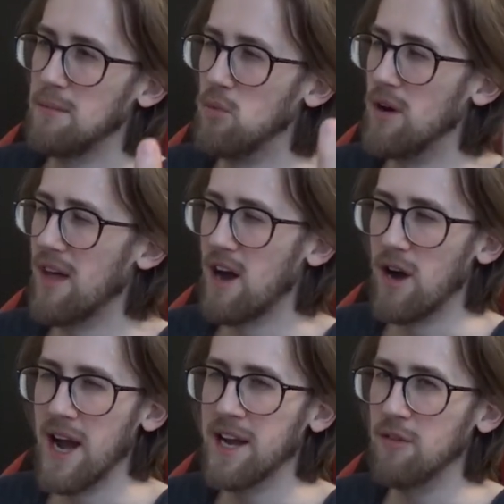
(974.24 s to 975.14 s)

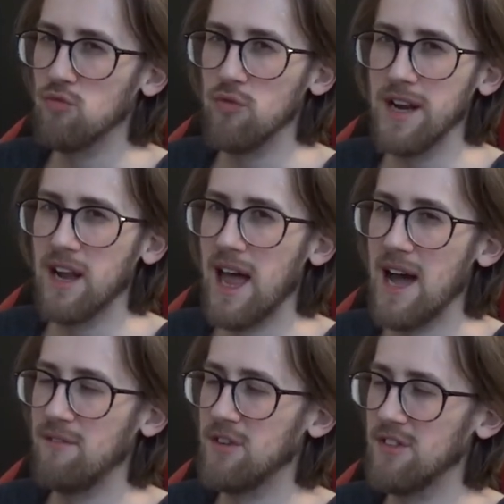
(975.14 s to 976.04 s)
without any real
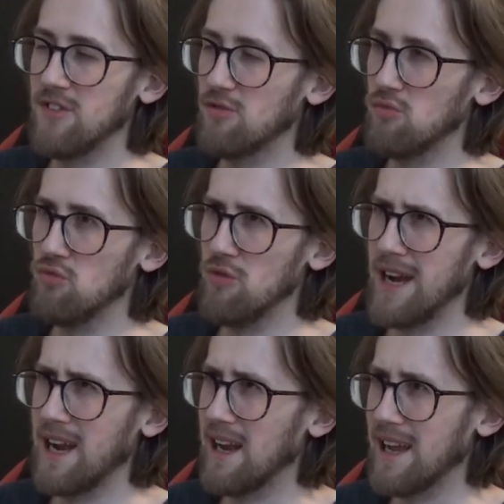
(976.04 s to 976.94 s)
evidence,
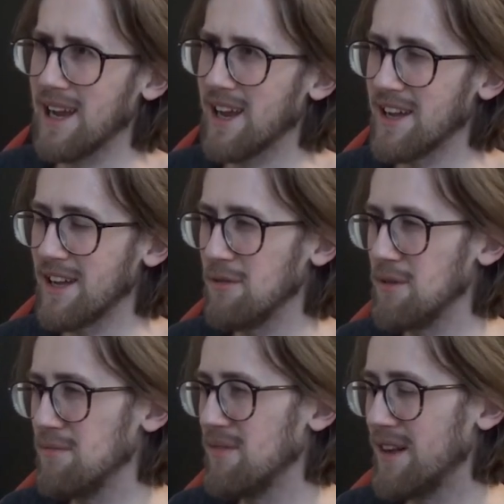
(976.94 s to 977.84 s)
really. Like
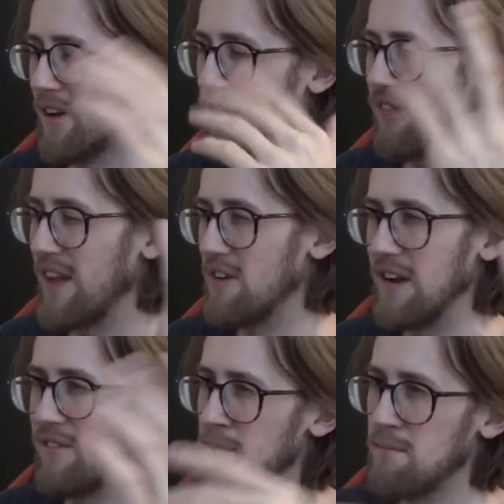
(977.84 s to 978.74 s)
you were on a
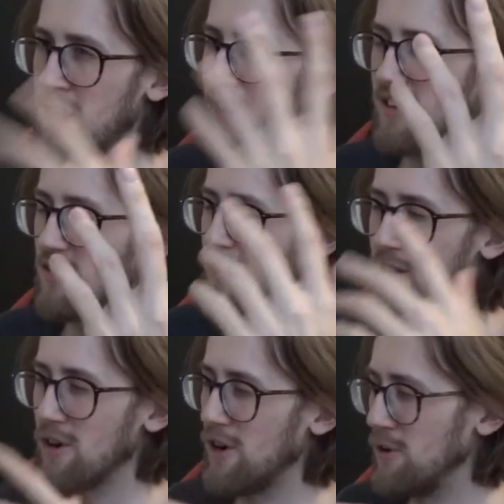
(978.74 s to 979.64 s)
theory of him buying some
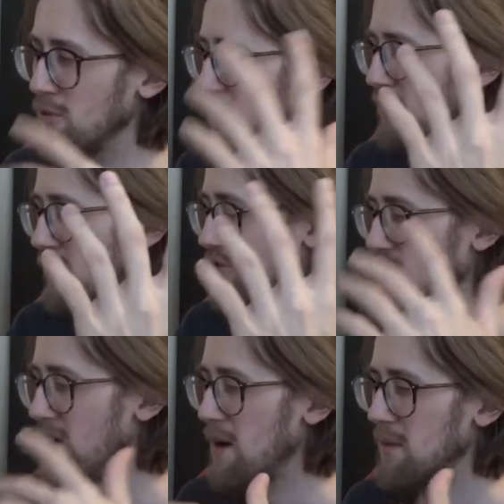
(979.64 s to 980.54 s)
alcohol, which was
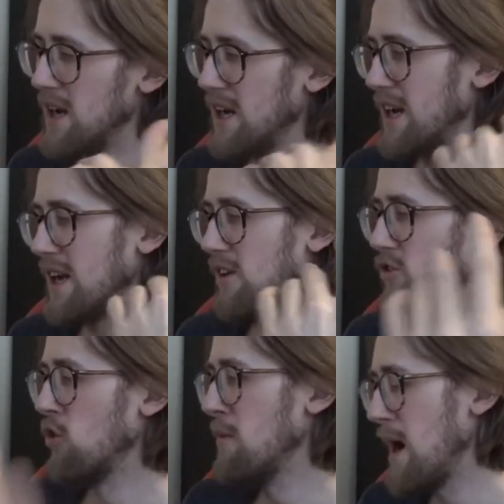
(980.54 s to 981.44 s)
crap. He
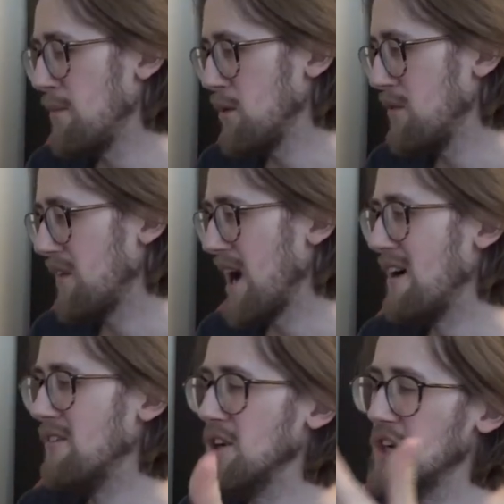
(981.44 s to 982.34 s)
saw him happy with
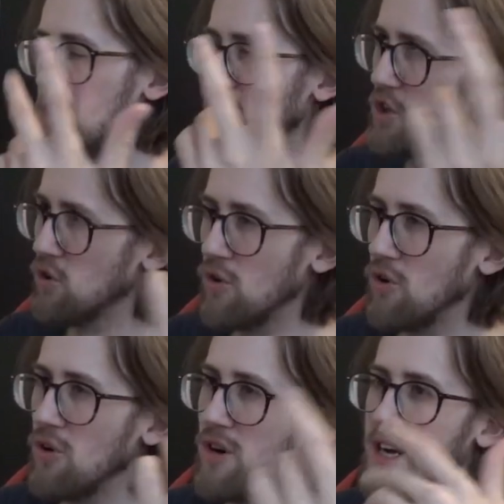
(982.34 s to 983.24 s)
Karen,
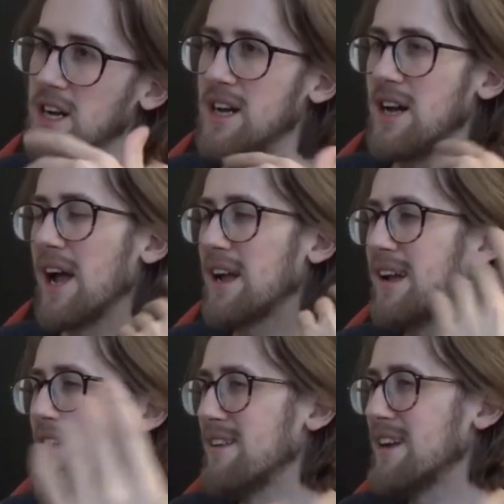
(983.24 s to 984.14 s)
sure. I
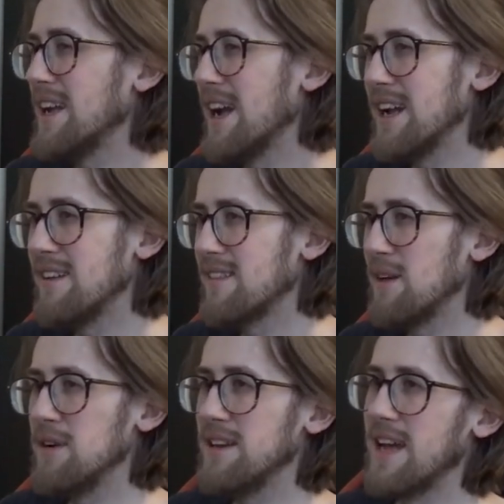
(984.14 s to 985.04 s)
guess, like, yeah, he
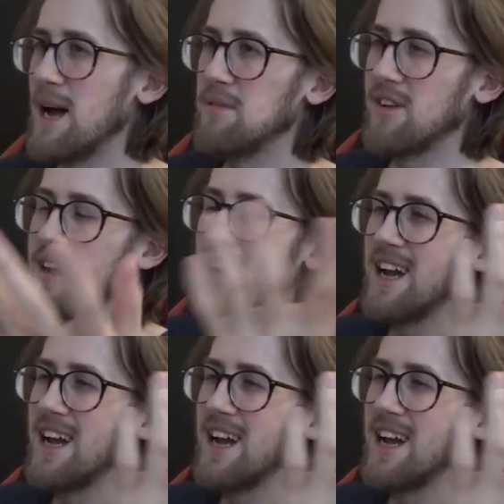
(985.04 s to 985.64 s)
slept with Deb. So,